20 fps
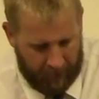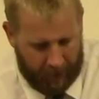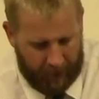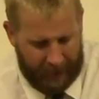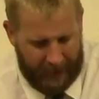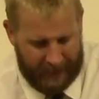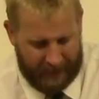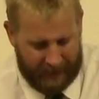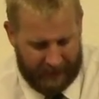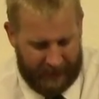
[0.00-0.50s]

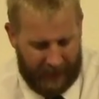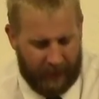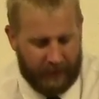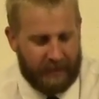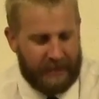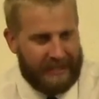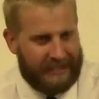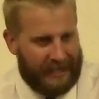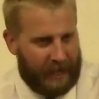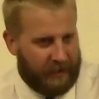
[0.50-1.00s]
he,
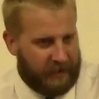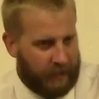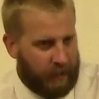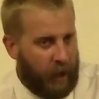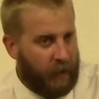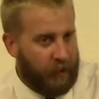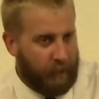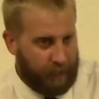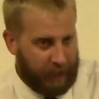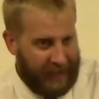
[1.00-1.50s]
he tells them
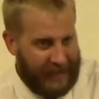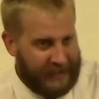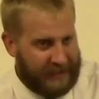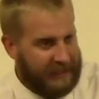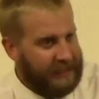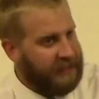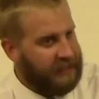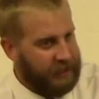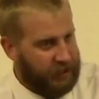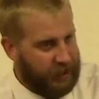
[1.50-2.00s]
all the
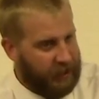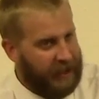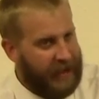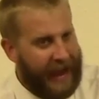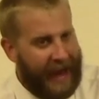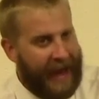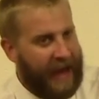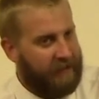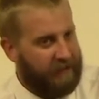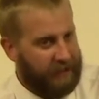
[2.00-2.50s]
blessings they're going to
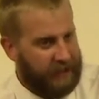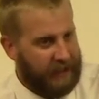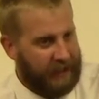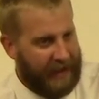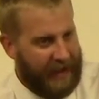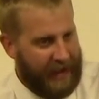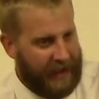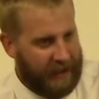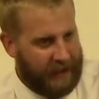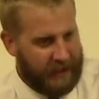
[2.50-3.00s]
have in the
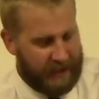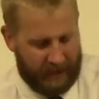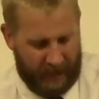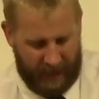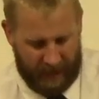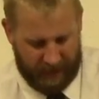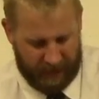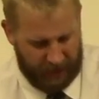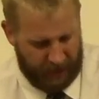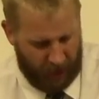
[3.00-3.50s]
land. He
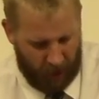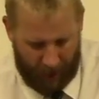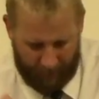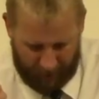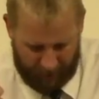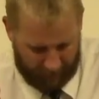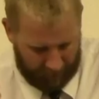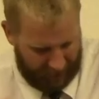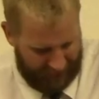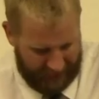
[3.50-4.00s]
says, you know, I'm
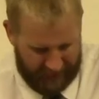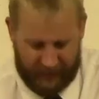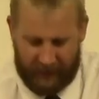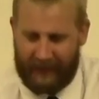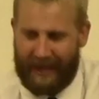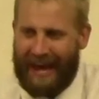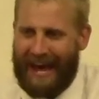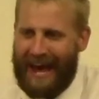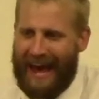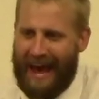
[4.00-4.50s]
going to bless the
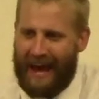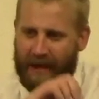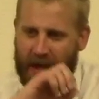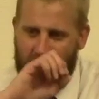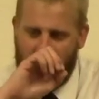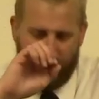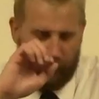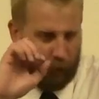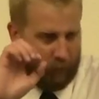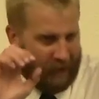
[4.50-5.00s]
land.
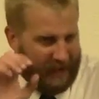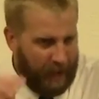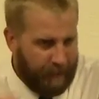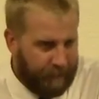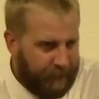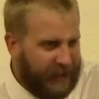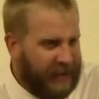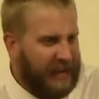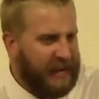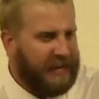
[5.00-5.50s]
You'll be in
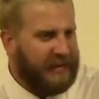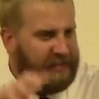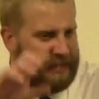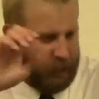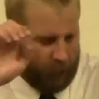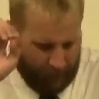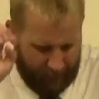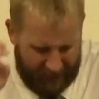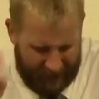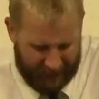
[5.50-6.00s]
peace.
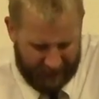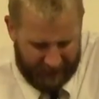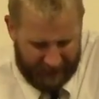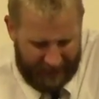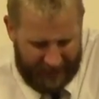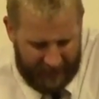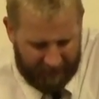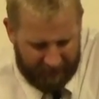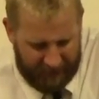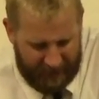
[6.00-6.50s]
You'll be in
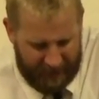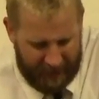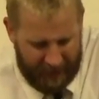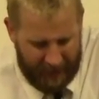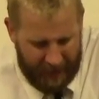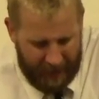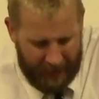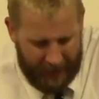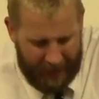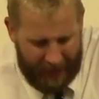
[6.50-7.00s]

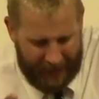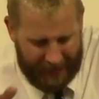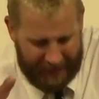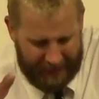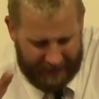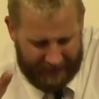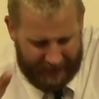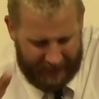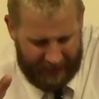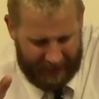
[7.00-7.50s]
safety. And he
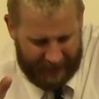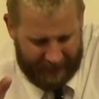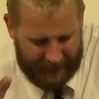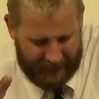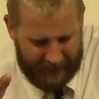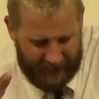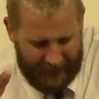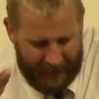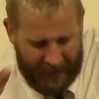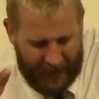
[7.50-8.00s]

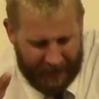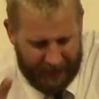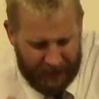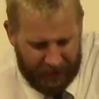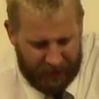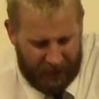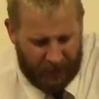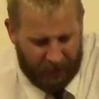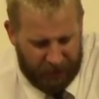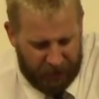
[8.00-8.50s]
says, and you
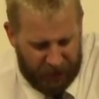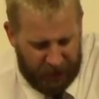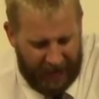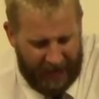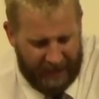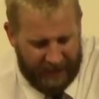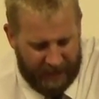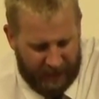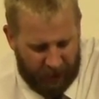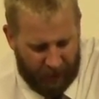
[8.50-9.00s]
shall
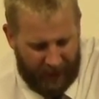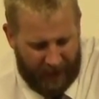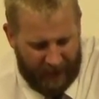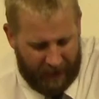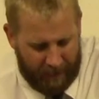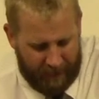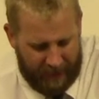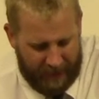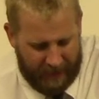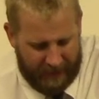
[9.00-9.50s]
chase your
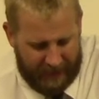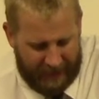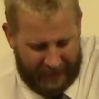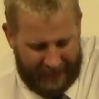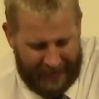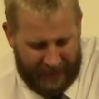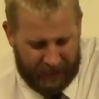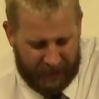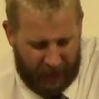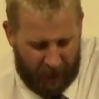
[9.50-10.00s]
enemies, and
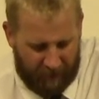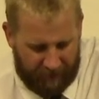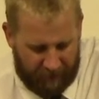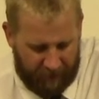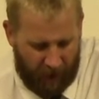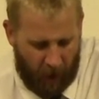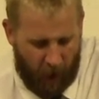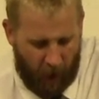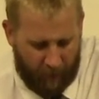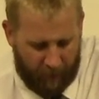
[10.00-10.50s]
they shall
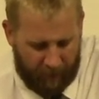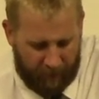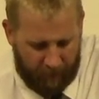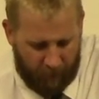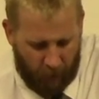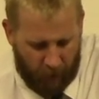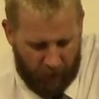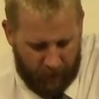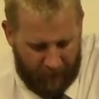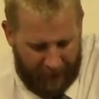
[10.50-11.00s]
fall
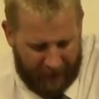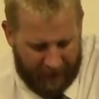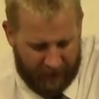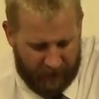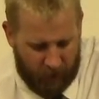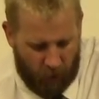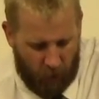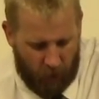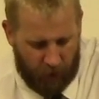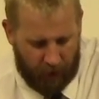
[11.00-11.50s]
before you by the
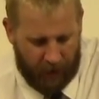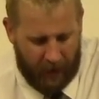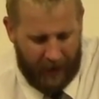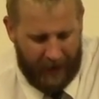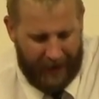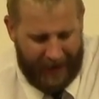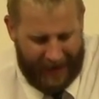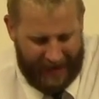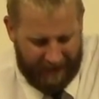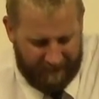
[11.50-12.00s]
sword.
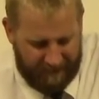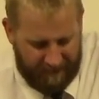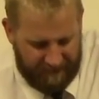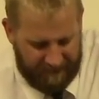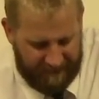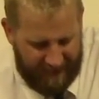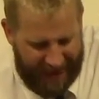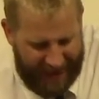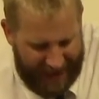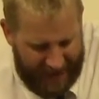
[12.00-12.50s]
And
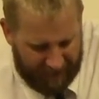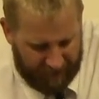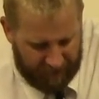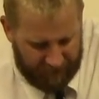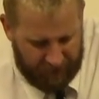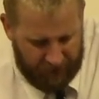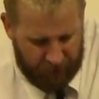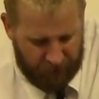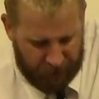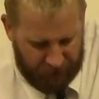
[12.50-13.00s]
five
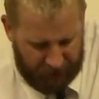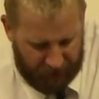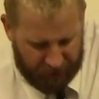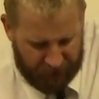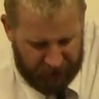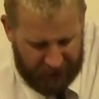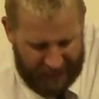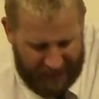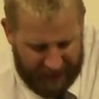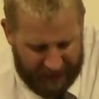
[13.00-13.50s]
of you shall
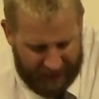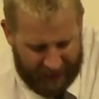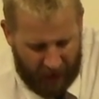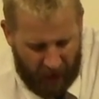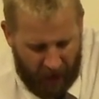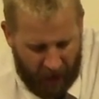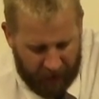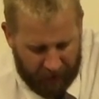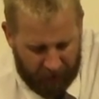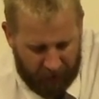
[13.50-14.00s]
chase an
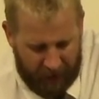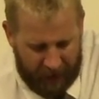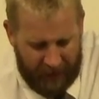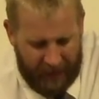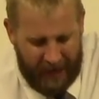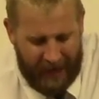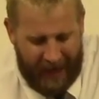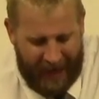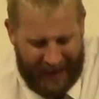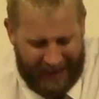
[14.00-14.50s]
hundred,
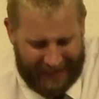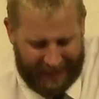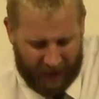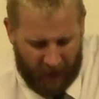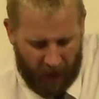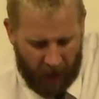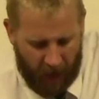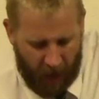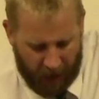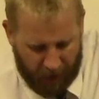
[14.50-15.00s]
and an
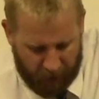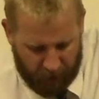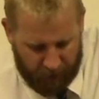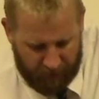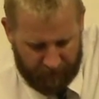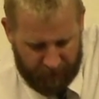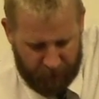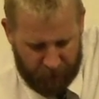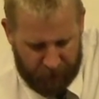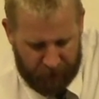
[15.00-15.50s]
hundred
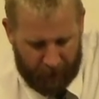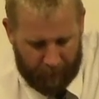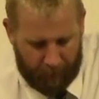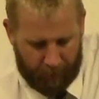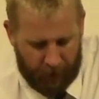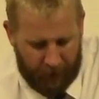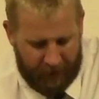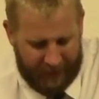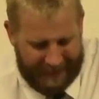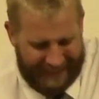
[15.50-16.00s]
of you shall
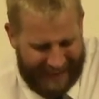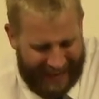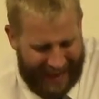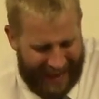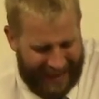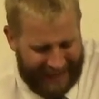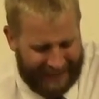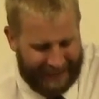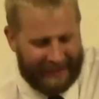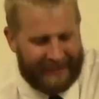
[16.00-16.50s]
put
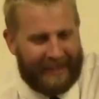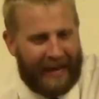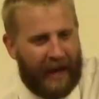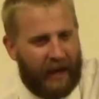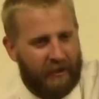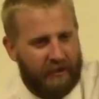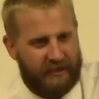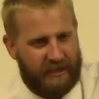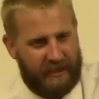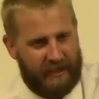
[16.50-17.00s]

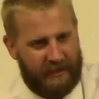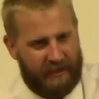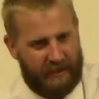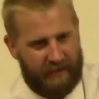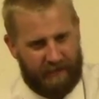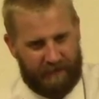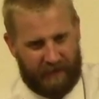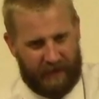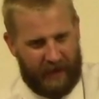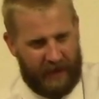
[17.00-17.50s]
10,000
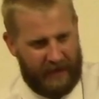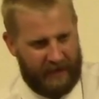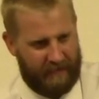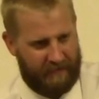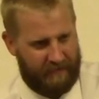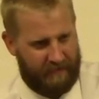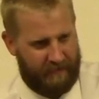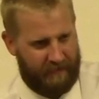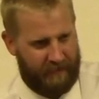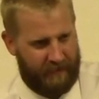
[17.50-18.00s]
to flight.
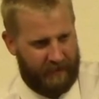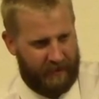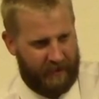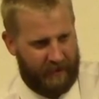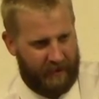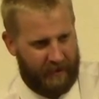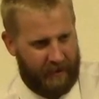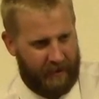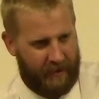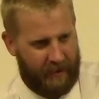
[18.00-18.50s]

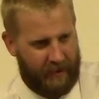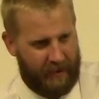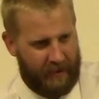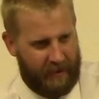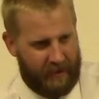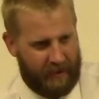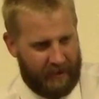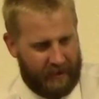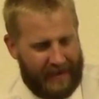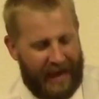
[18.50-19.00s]

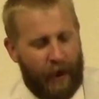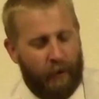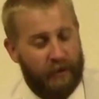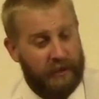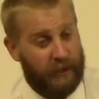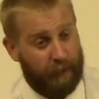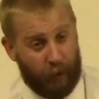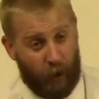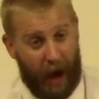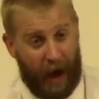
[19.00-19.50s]
That
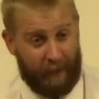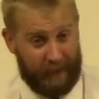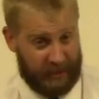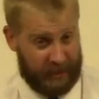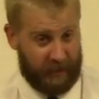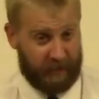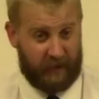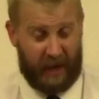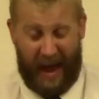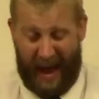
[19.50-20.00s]
was a
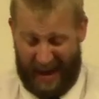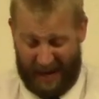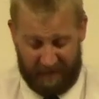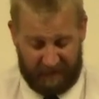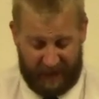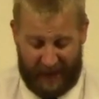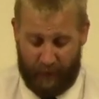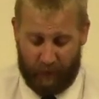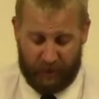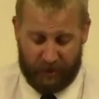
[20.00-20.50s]
promise of God
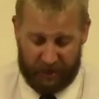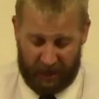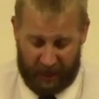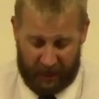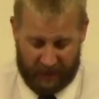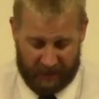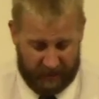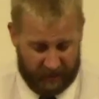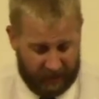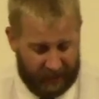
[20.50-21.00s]
if they would
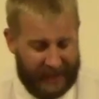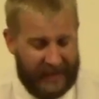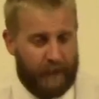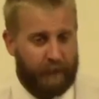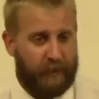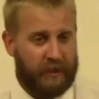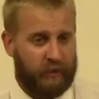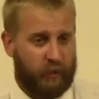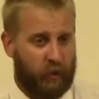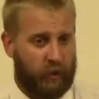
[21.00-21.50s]
just
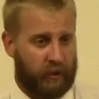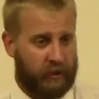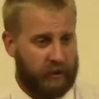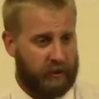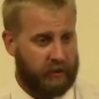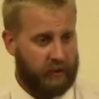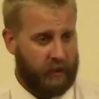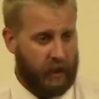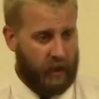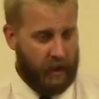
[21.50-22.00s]
keep his
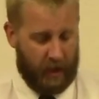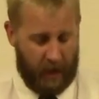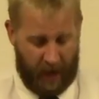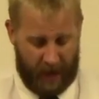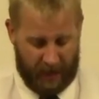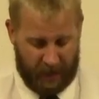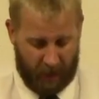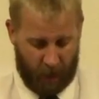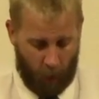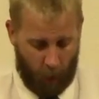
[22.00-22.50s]
words.
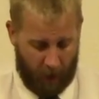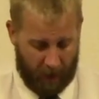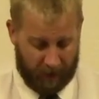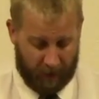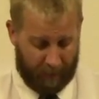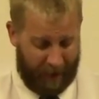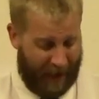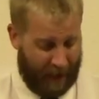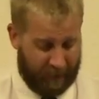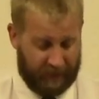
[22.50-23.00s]
And you know what?
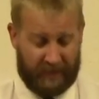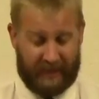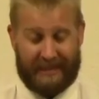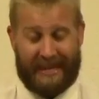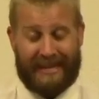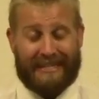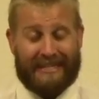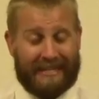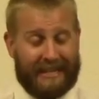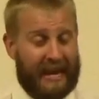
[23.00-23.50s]
The Bible says
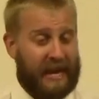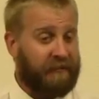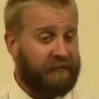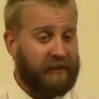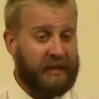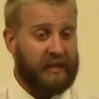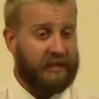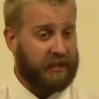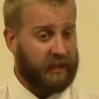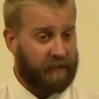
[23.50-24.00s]
that
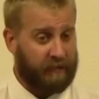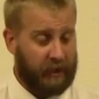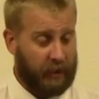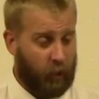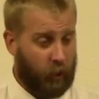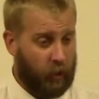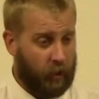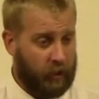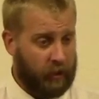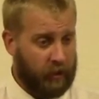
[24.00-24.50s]
safety is of the
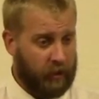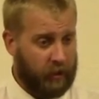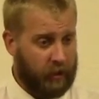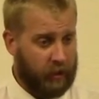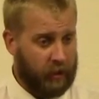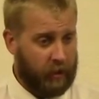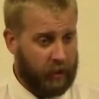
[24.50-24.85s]
Lord.